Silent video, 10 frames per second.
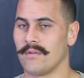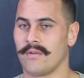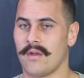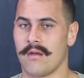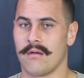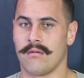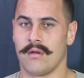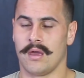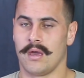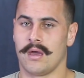So
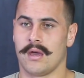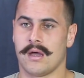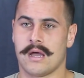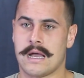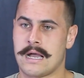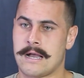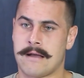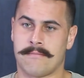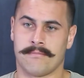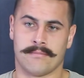
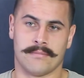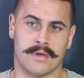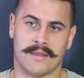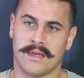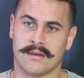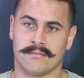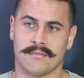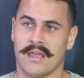and then